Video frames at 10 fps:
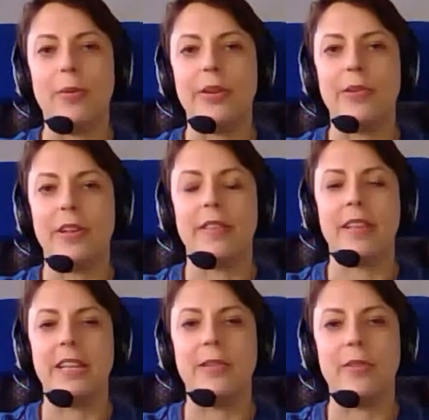we do
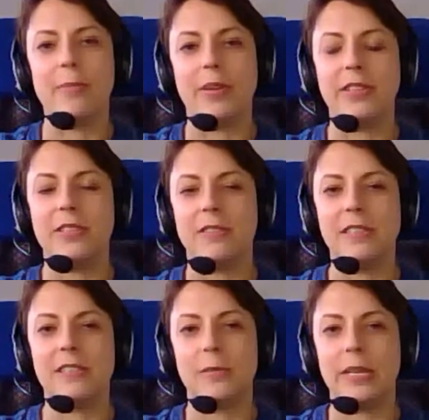continue to monitor
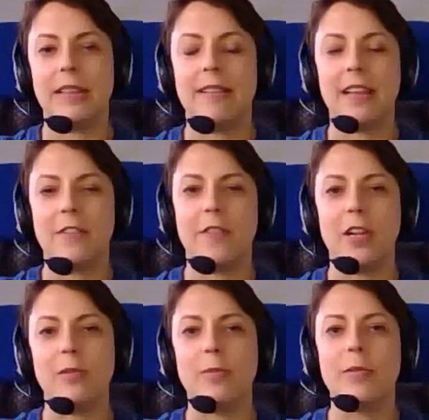it so we can take
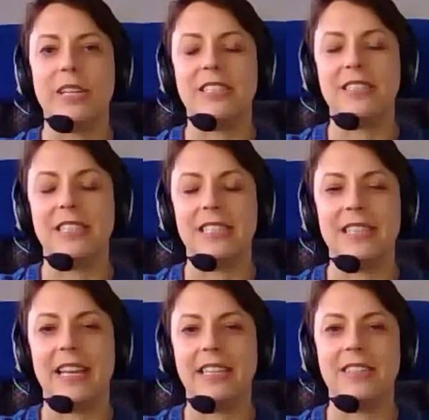follow-up questions
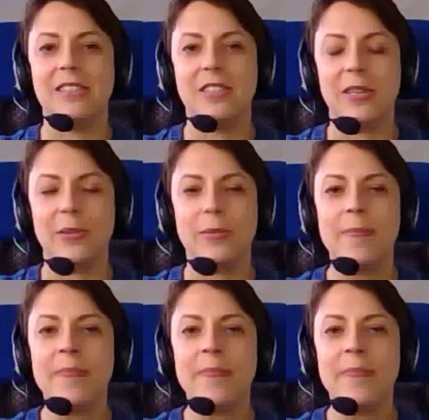then too.